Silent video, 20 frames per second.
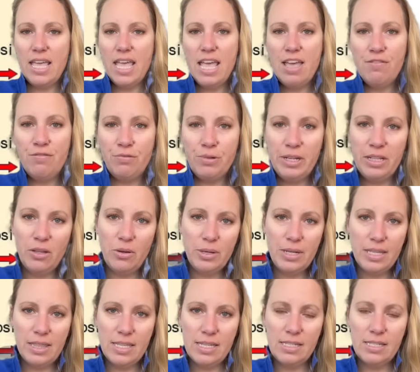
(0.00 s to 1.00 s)
If we
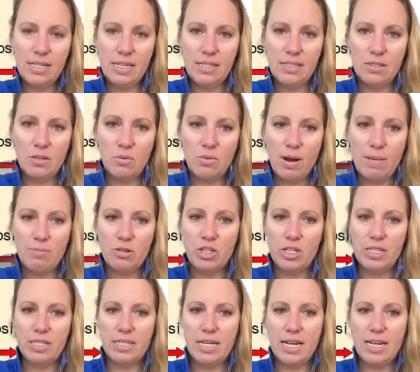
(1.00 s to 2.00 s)
look at the 6
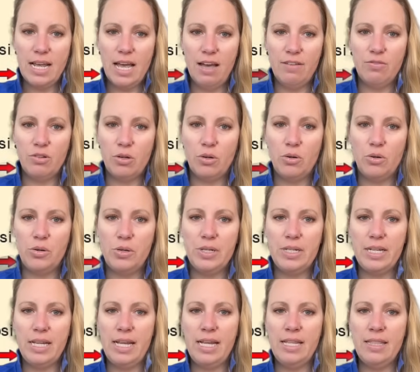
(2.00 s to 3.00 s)
eruptions that have
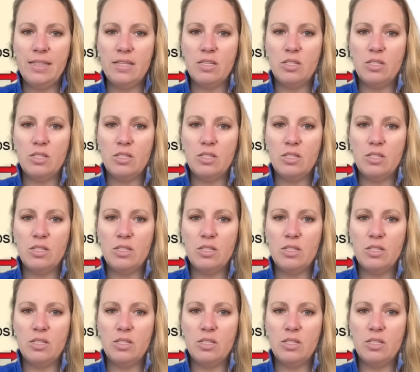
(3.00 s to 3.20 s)
occurred in the